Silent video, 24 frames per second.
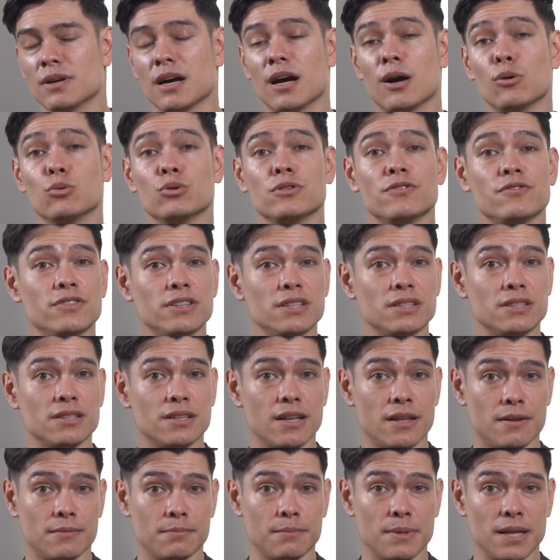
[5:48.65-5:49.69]
I would feed it
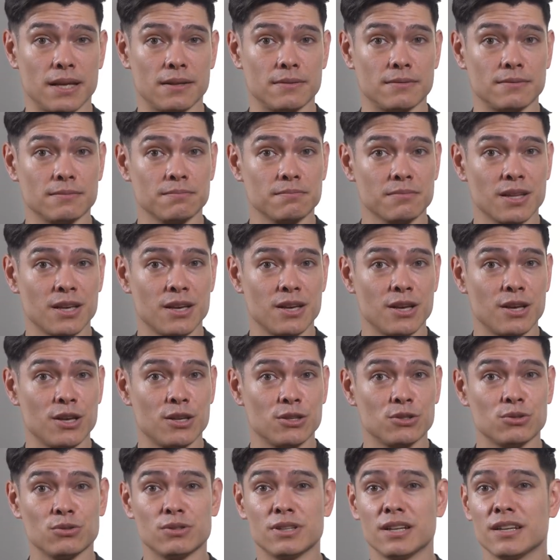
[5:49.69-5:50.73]
NMN
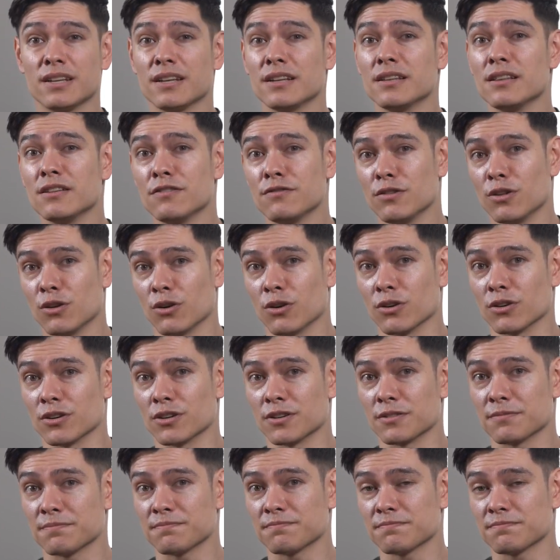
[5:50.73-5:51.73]
so that they live longer.